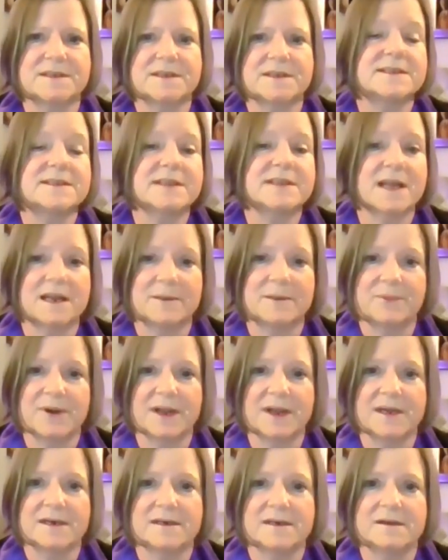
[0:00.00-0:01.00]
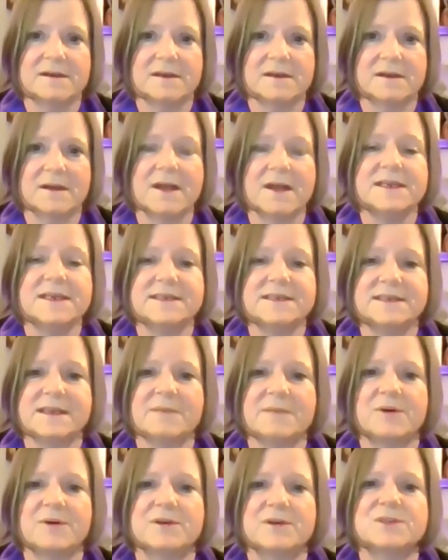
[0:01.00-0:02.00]
is celebrated on
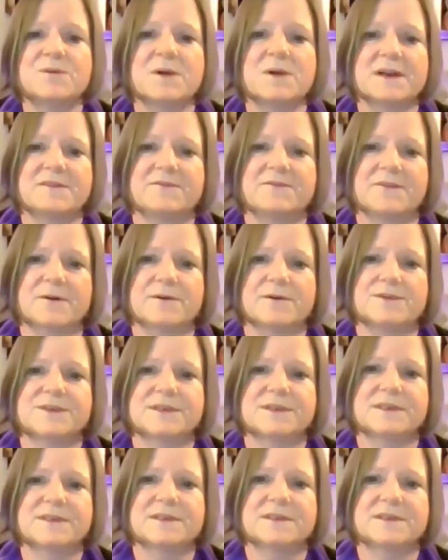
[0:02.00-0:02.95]
December 21st.